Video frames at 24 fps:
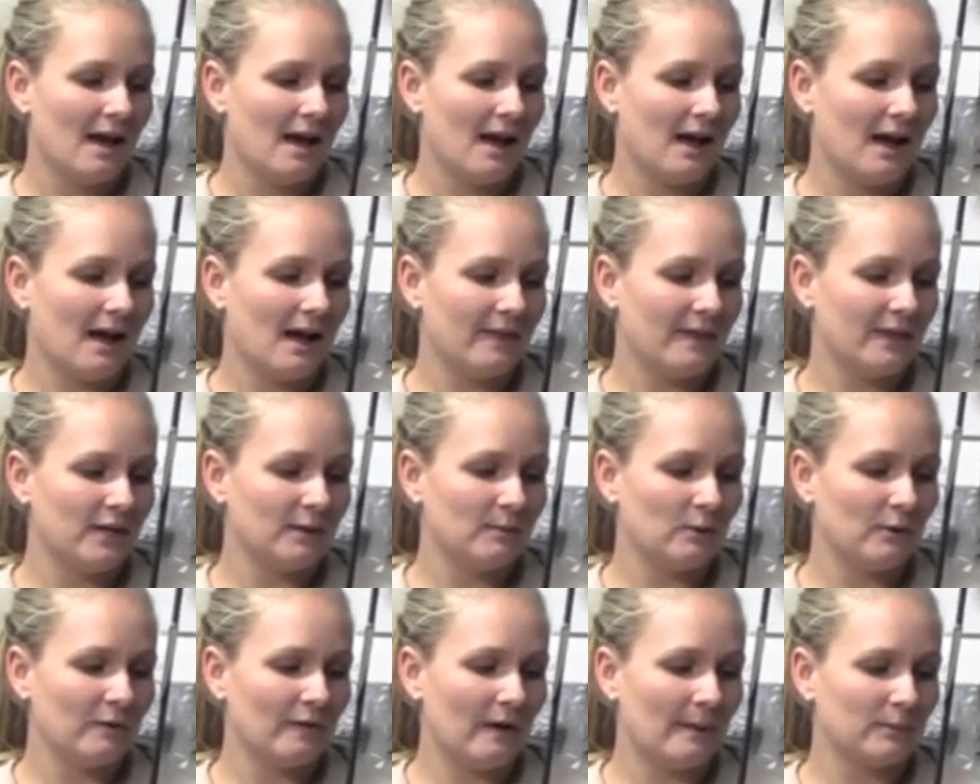Then you
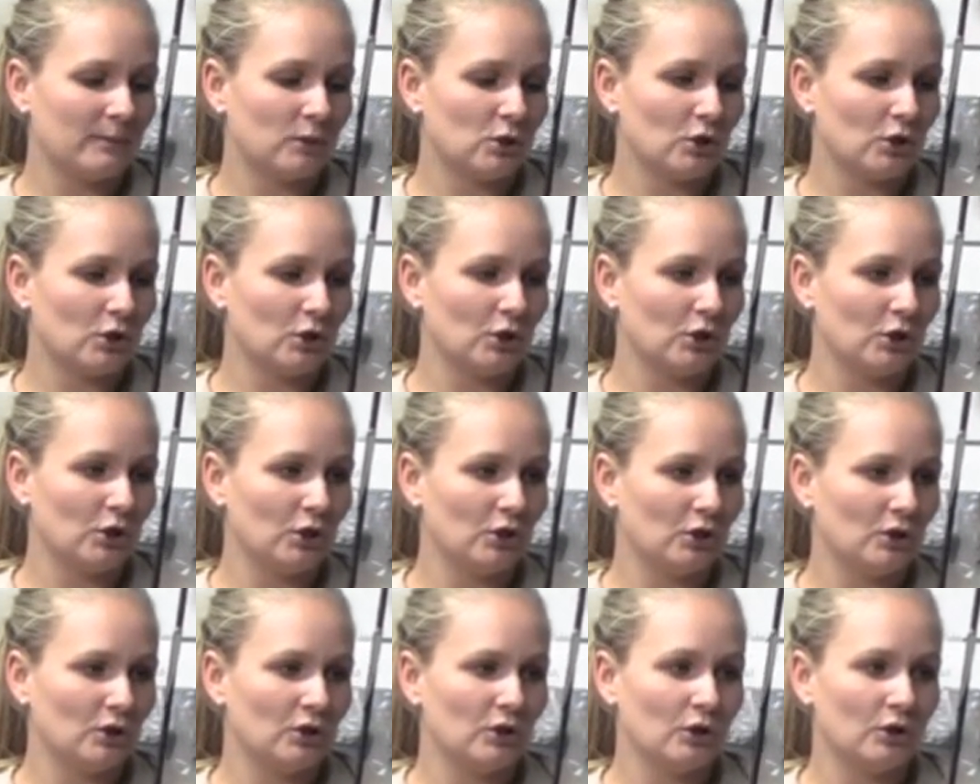move up to
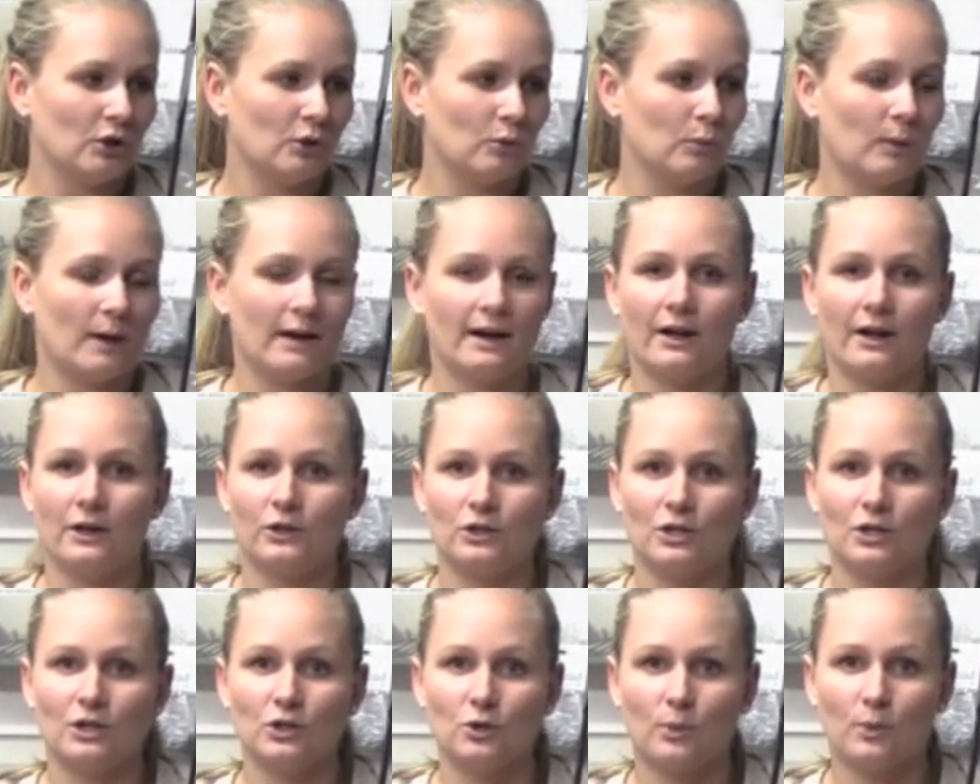the
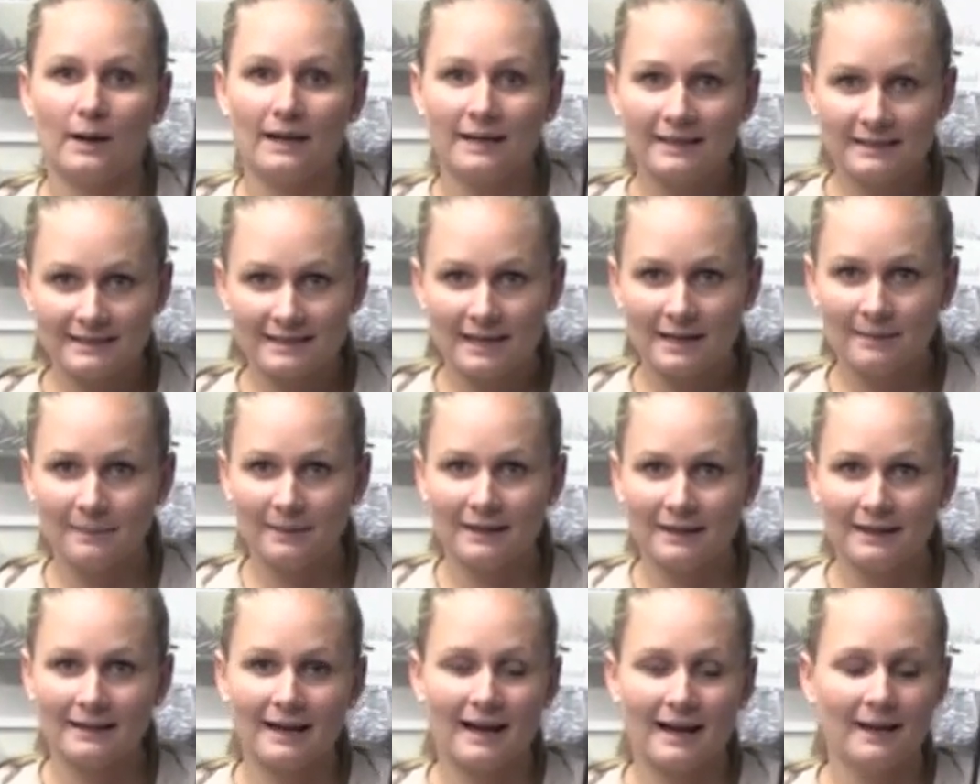120
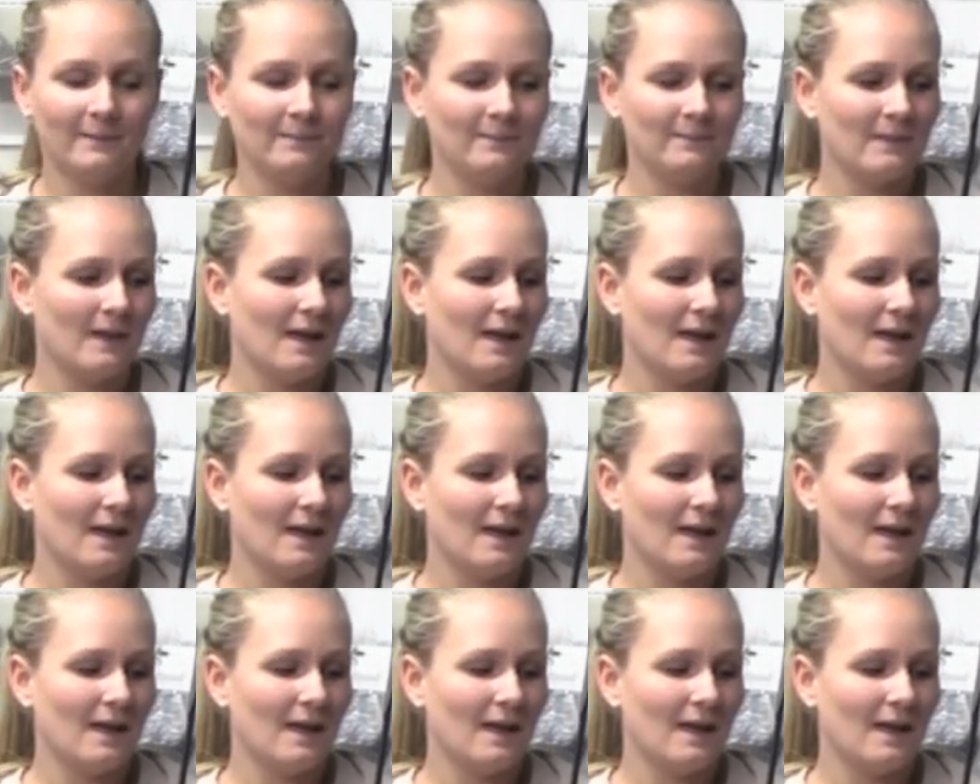centimeter gun.